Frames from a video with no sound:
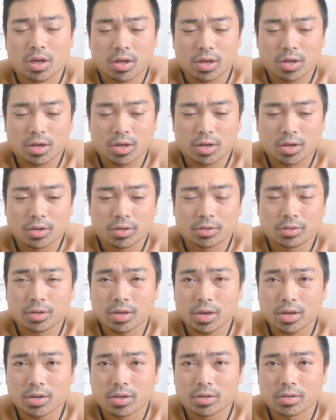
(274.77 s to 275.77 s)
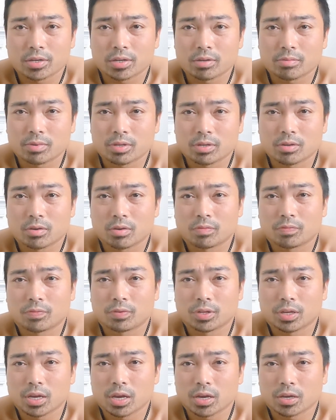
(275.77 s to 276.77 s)
uh, yeah, I mean,
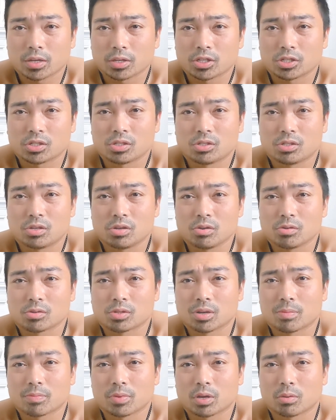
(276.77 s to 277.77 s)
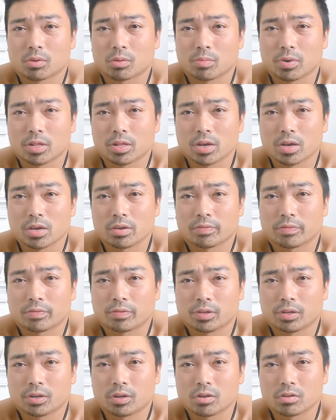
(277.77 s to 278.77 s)
hopefully I can just do something with my life,
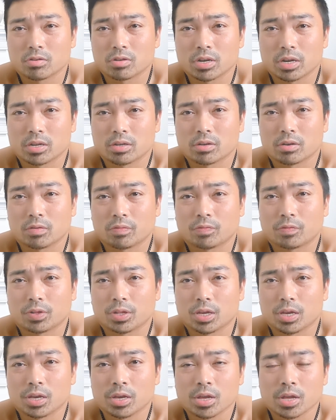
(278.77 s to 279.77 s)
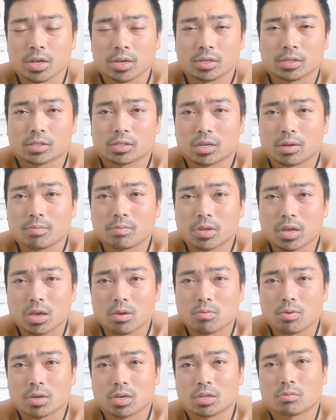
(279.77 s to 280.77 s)
you know, and hopefully someday
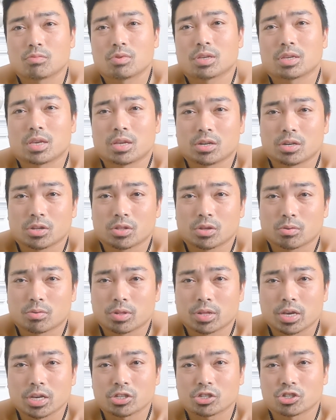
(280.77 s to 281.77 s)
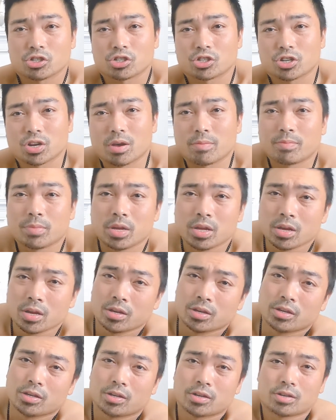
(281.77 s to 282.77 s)
we can rekindle the relationship,
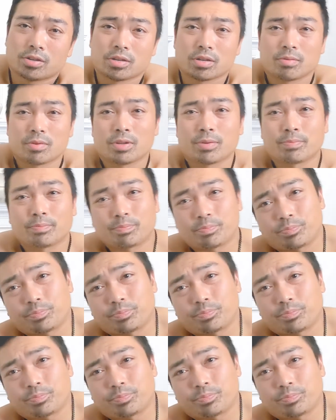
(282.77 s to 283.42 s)
you know, I mean.